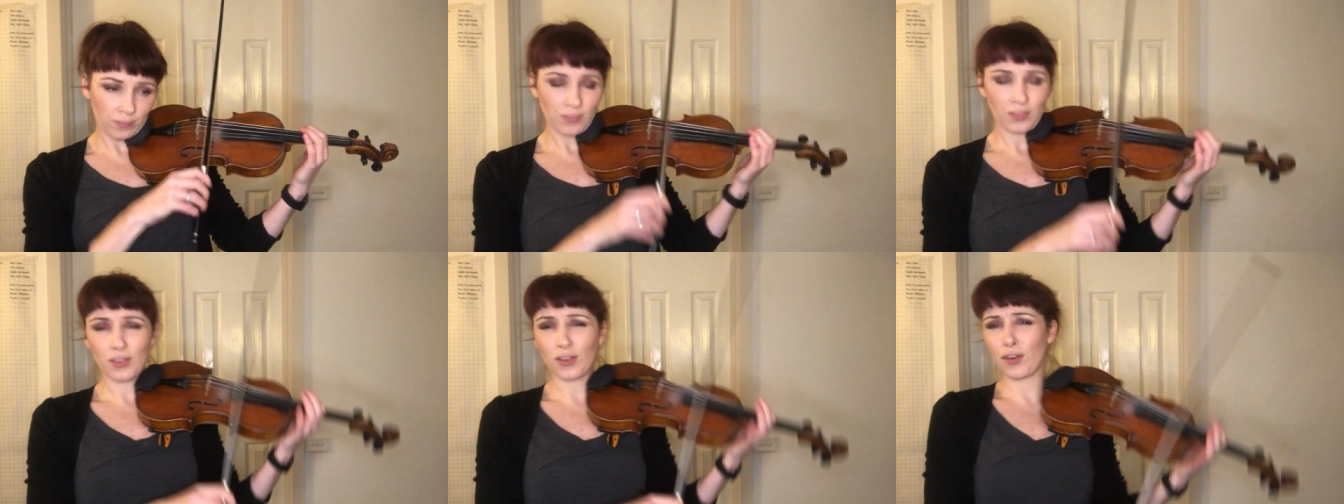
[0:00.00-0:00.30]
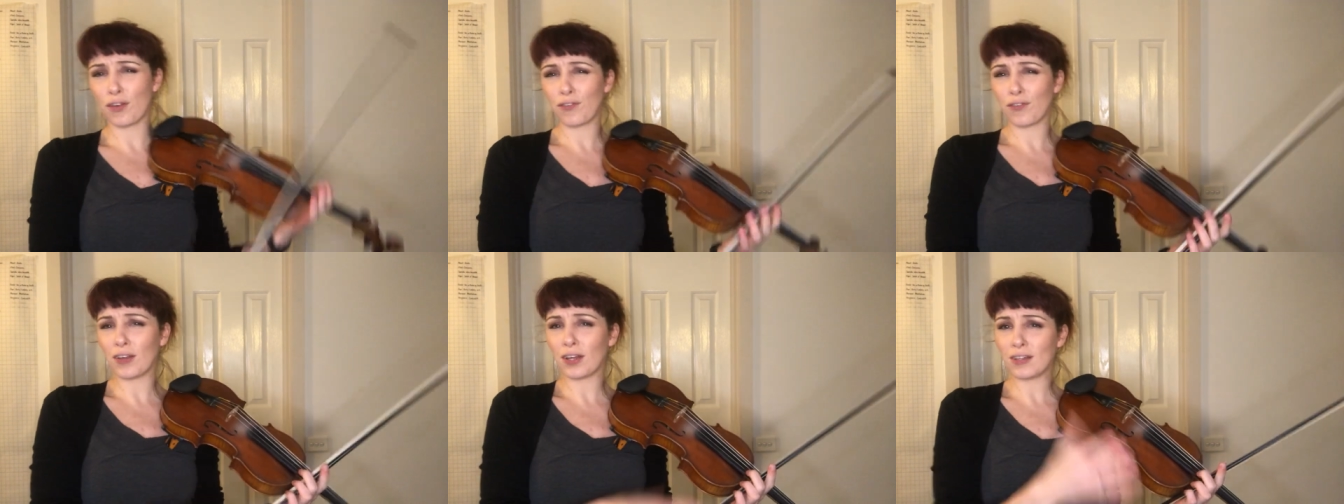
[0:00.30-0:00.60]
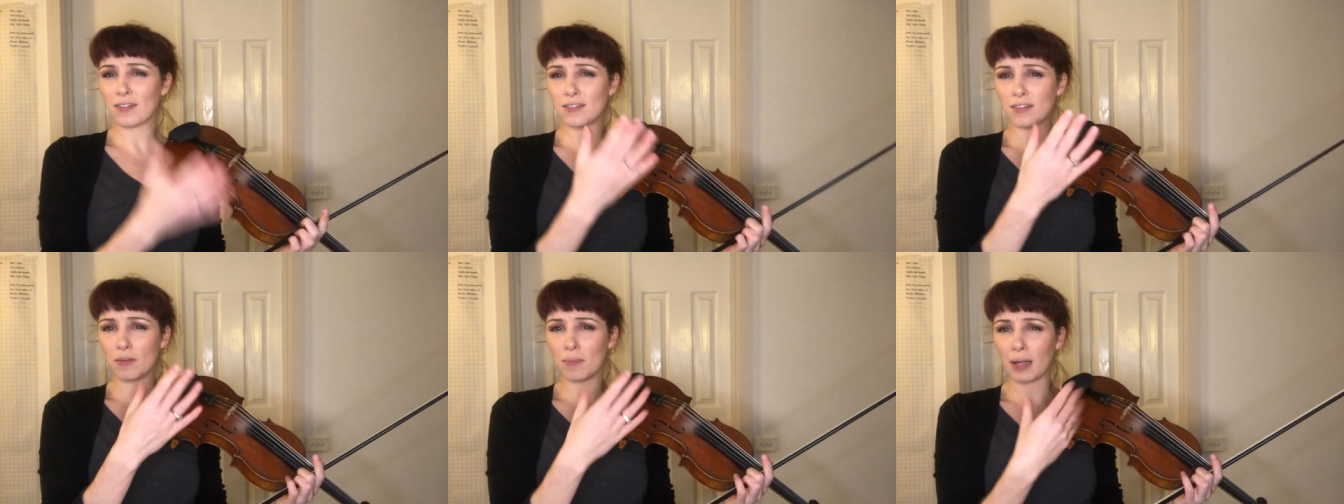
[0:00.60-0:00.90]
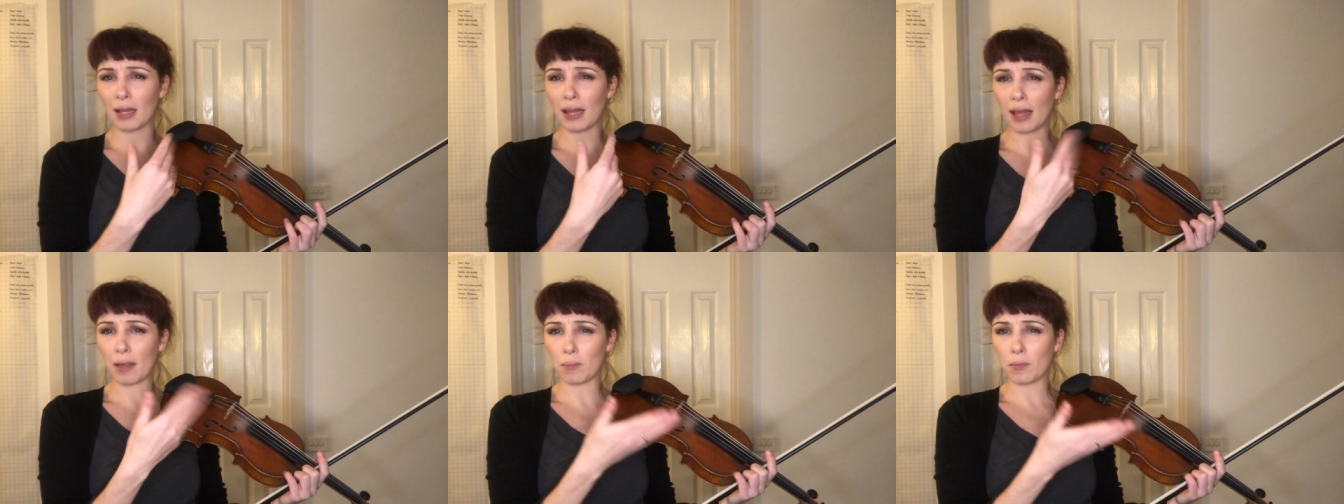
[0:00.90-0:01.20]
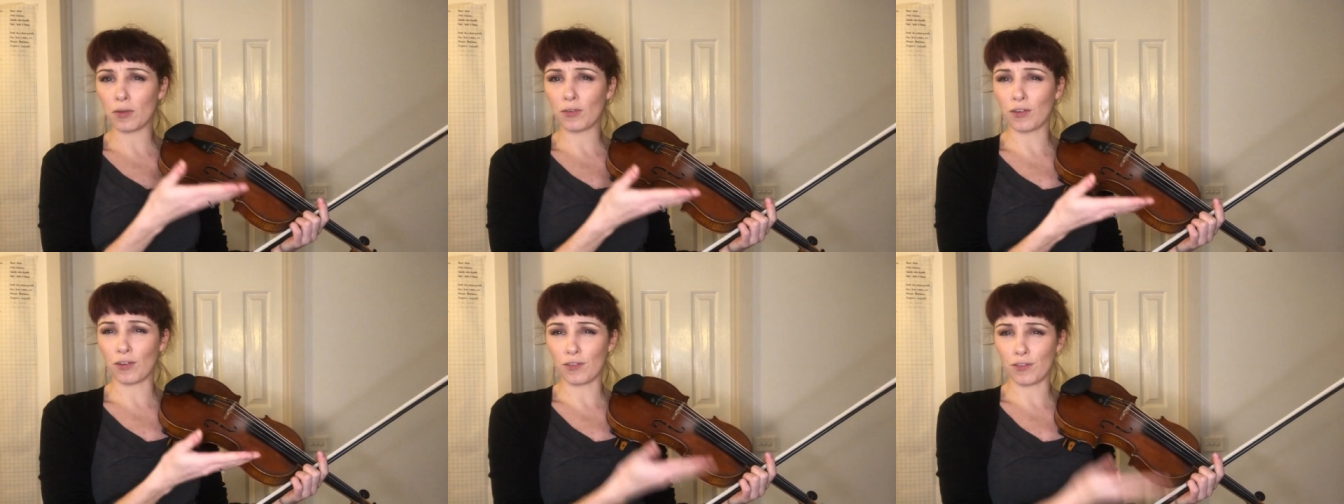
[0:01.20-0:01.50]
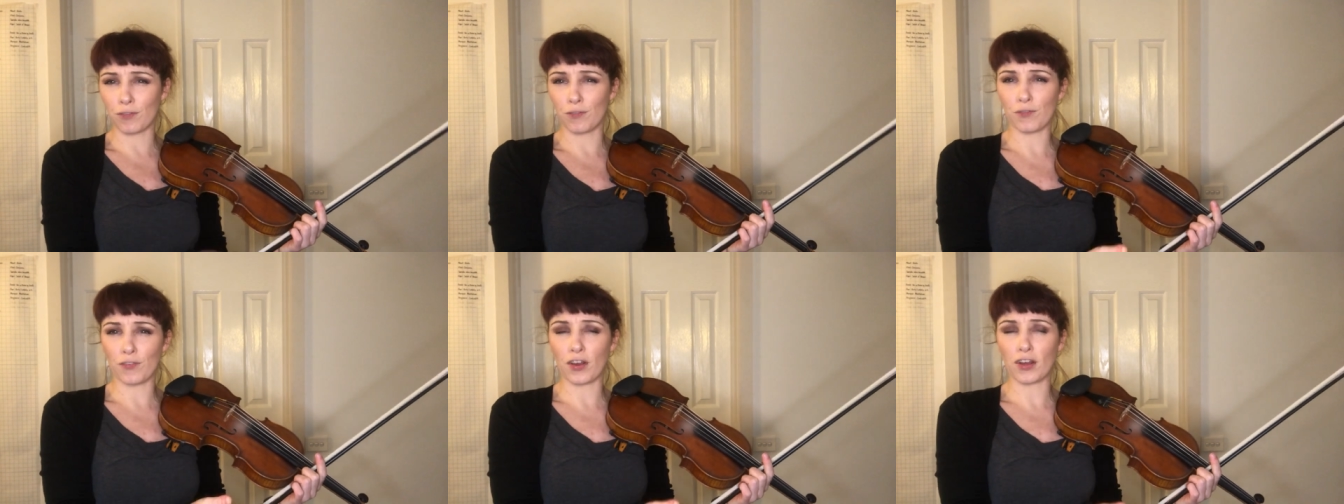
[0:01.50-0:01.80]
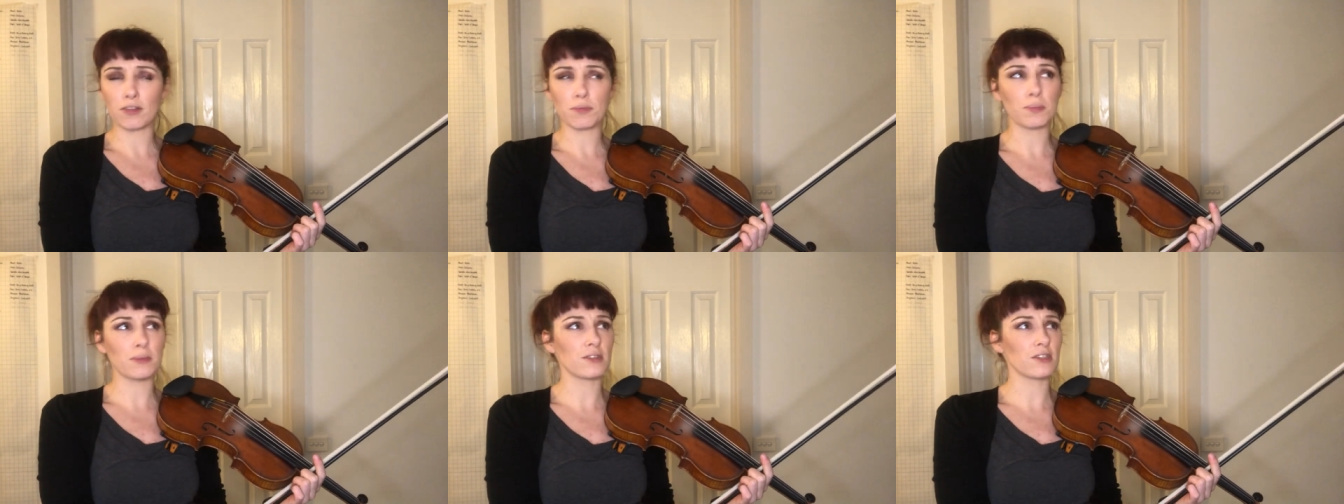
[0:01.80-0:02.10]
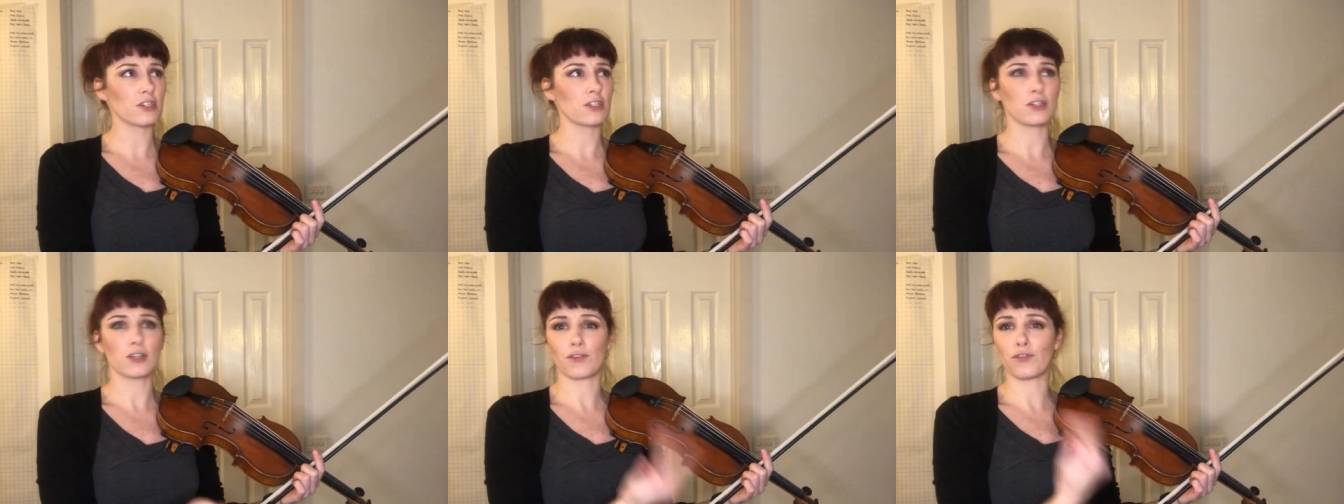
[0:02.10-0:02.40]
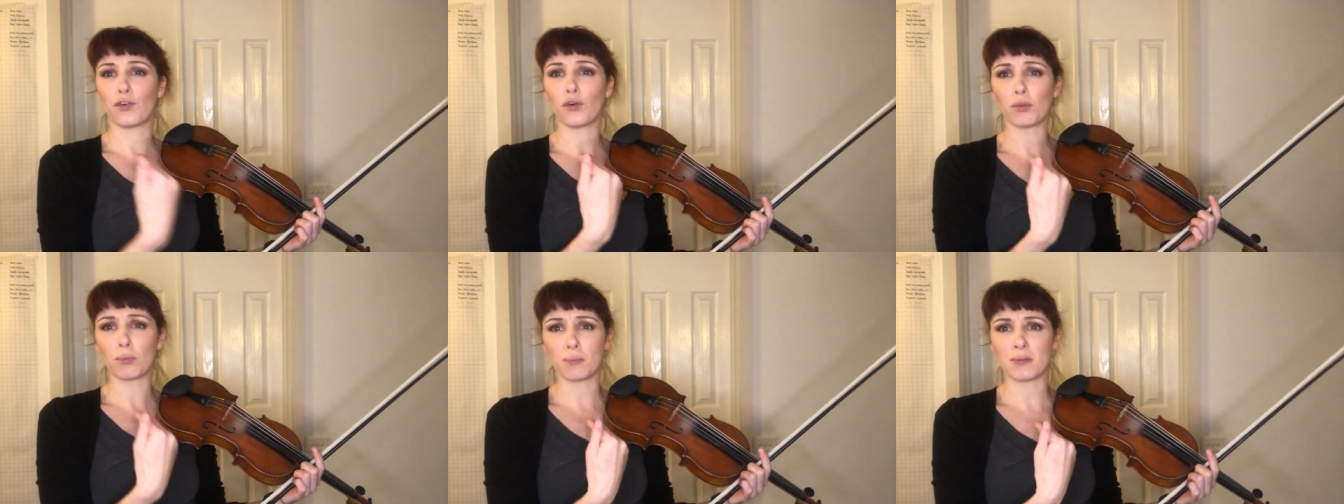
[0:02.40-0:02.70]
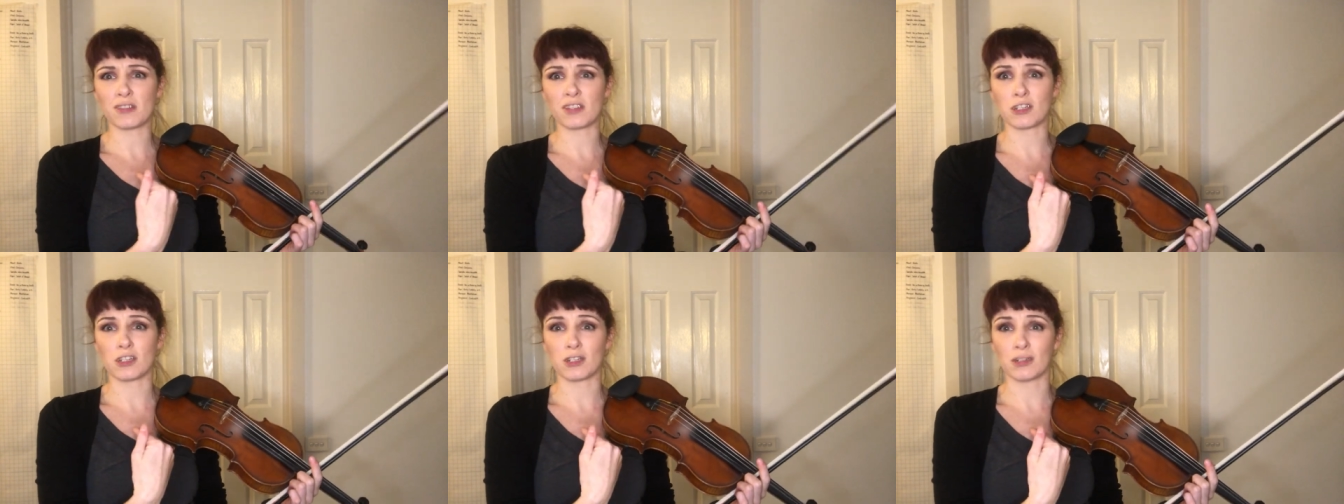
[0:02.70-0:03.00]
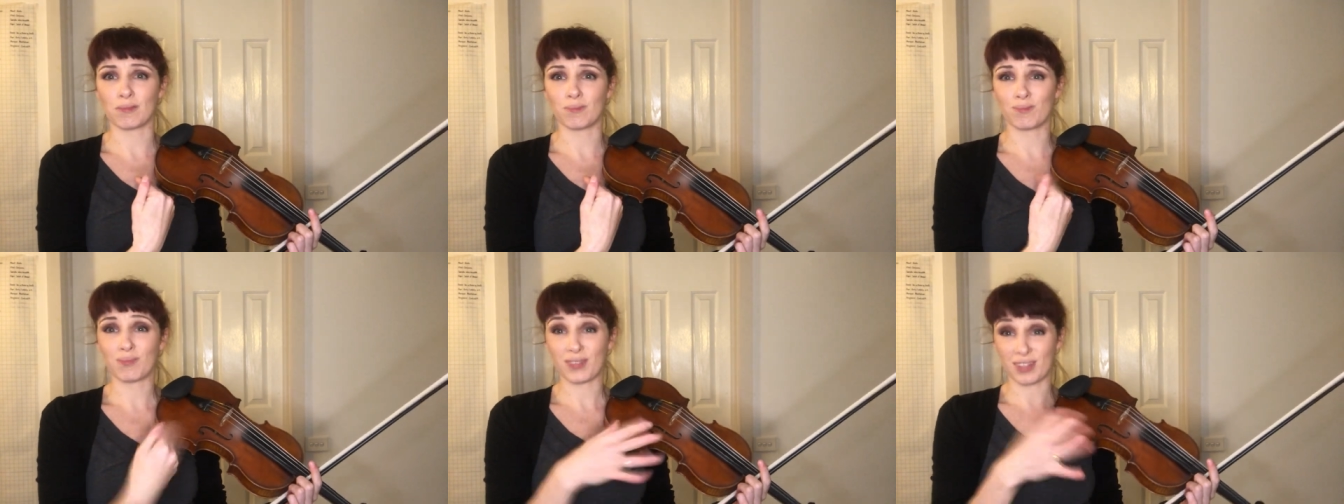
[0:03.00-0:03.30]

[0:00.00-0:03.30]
So it feels to me like moving from first position to fourth position,